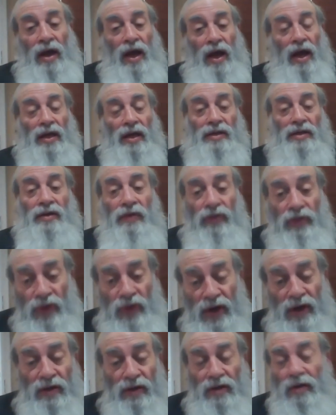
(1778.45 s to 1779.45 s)
has a
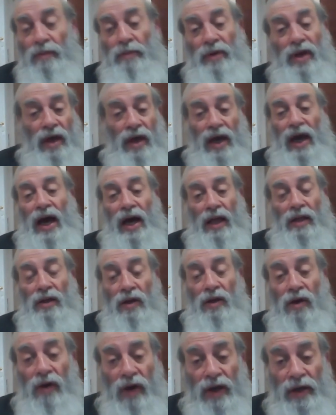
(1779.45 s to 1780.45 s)
thing to be
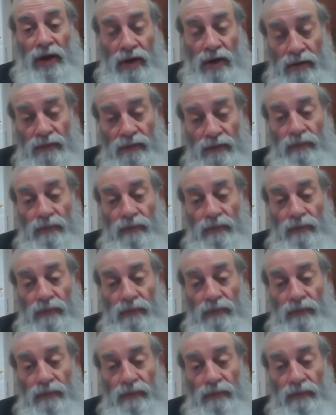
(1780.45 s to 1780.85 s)
chal on.